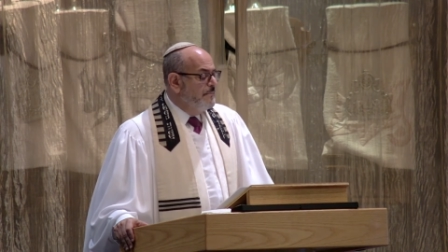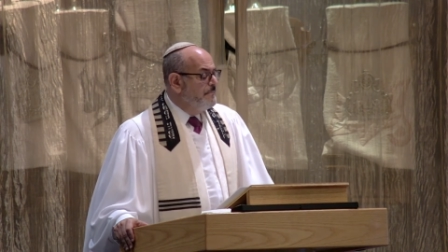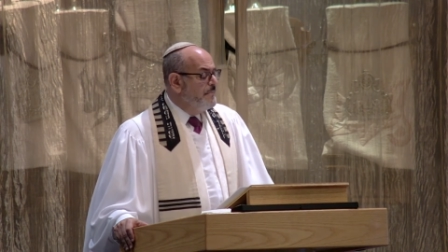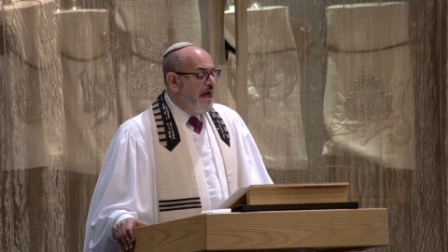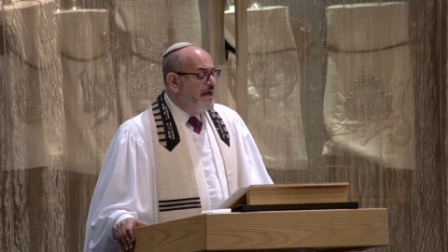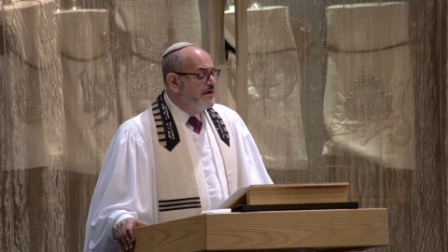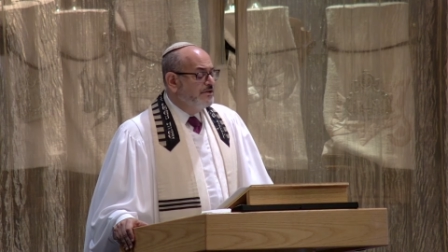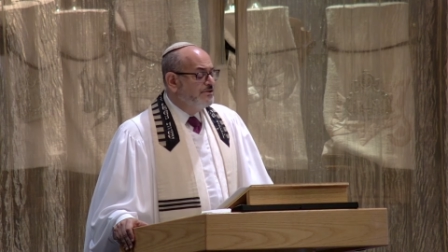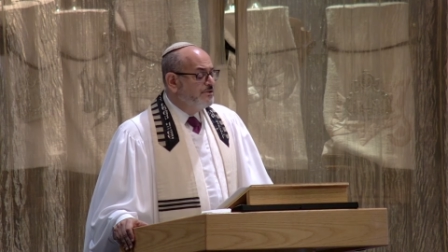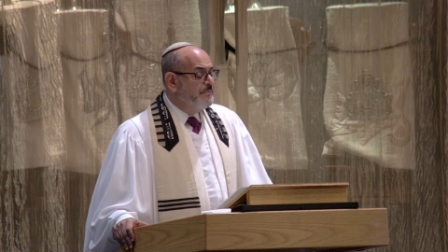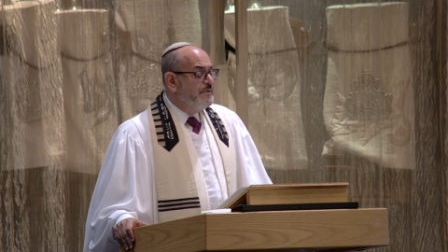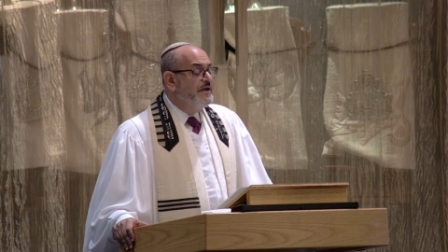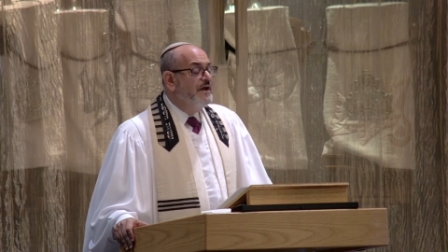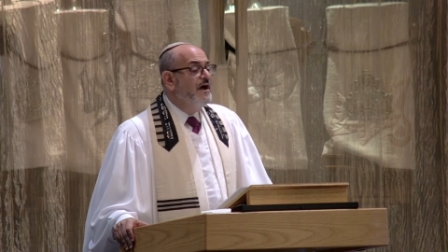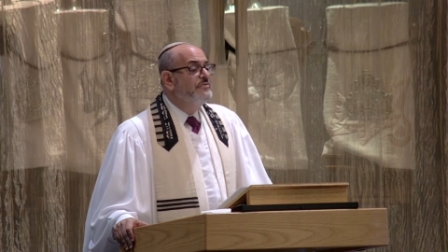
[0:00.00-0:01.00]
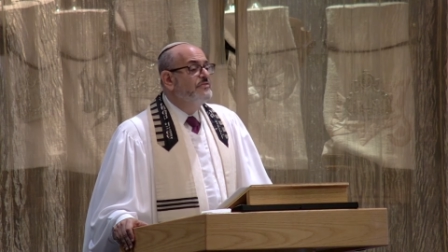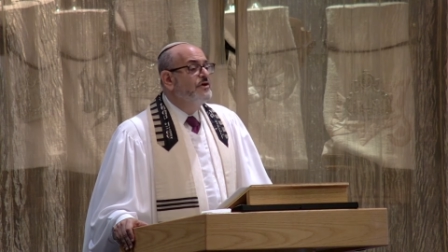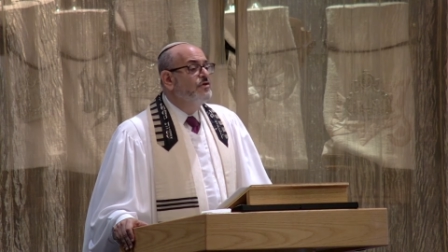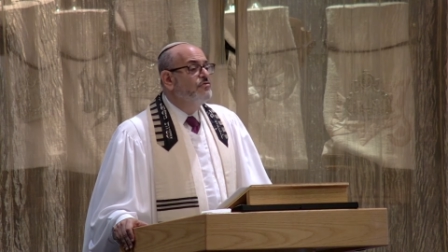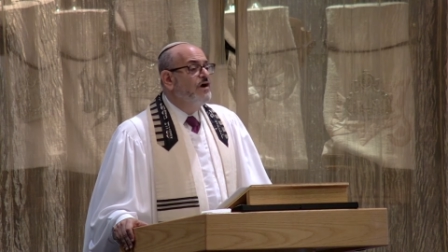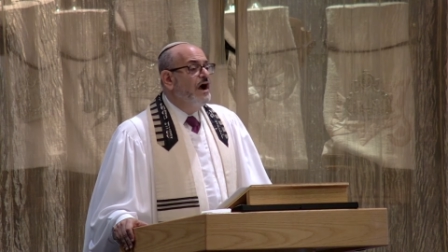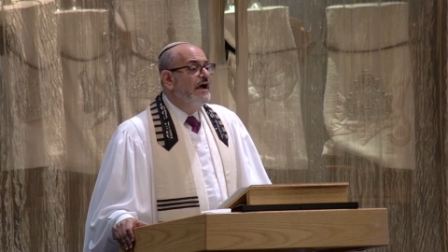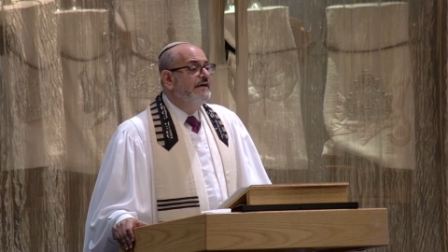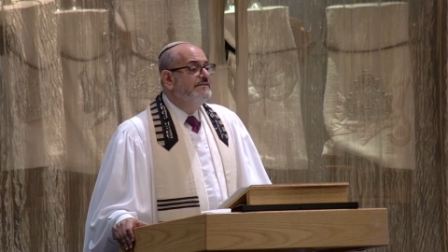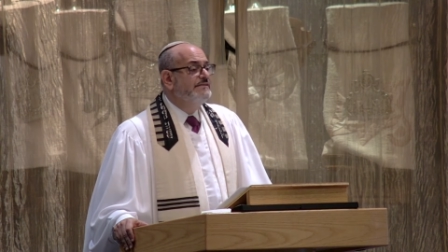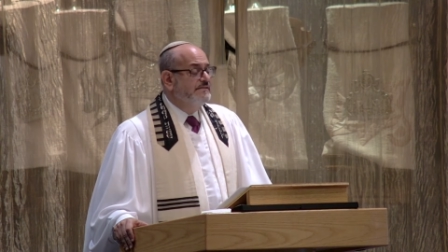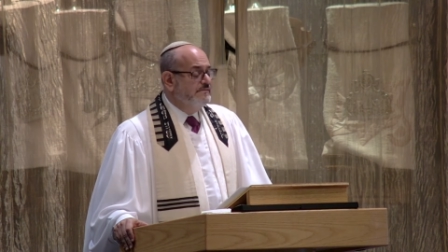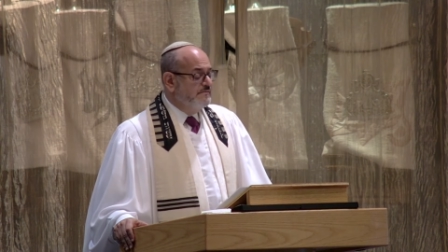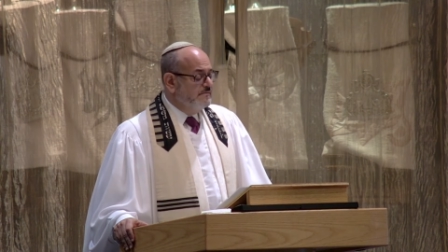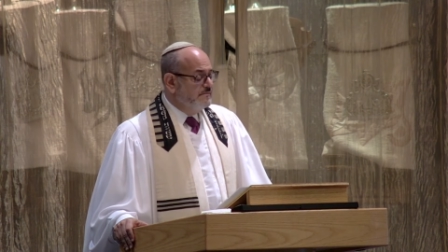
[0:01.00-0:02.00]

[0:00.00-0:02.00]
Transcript: banished beyond the horizon.